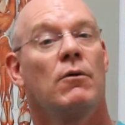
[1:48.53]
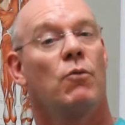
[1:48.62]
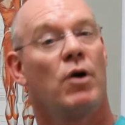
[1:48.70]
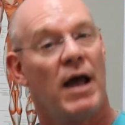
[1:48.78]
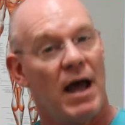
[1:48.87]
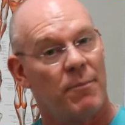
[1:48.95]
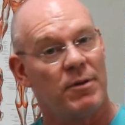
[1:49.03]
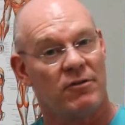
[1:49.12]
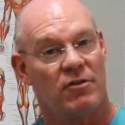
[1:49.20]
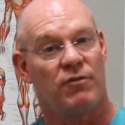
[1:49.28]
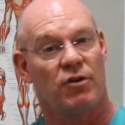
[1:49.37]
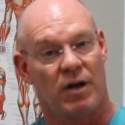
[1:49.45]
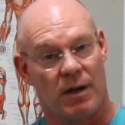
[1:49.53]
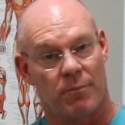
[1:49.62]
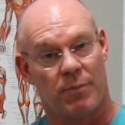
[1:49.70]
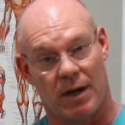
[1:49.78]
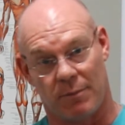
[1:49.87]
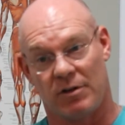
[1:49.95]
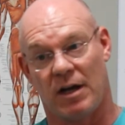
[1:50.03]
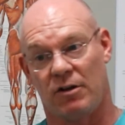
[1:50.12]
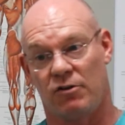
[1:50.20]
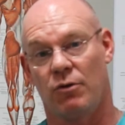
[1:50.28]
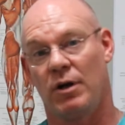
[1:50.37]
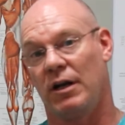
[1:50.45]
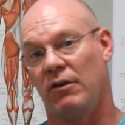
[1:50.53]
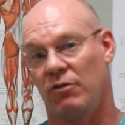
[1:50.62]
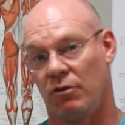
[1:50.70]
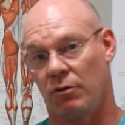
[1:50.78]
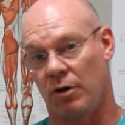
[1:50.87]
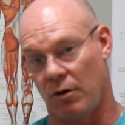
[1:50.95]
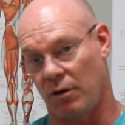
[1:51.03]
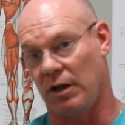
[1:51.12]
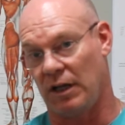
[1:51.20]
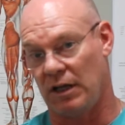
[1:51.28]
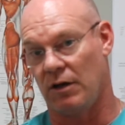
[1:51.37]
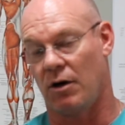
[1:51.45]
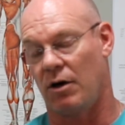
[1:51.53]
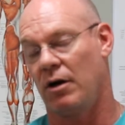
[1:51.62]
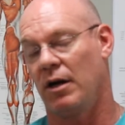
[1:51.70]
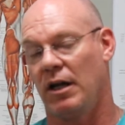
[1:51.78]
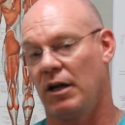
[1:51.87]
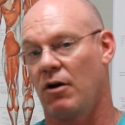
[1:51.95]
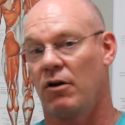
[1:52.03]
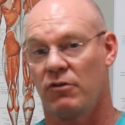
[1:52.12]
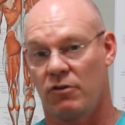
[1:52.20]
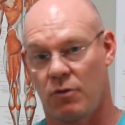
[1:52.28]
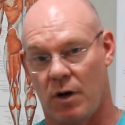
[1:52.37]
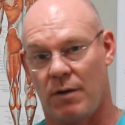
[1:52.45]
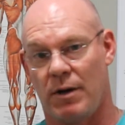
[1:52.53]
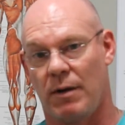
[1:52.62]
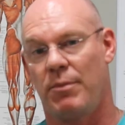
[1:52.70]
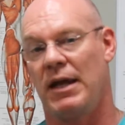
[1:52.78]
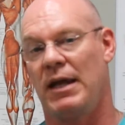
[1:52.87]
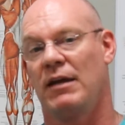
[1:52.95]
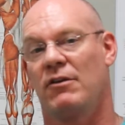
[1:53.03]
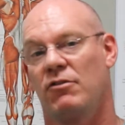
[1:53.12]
What happens if your hip pops out of joint is you'll go to the ER and it causes quite a bit of pain.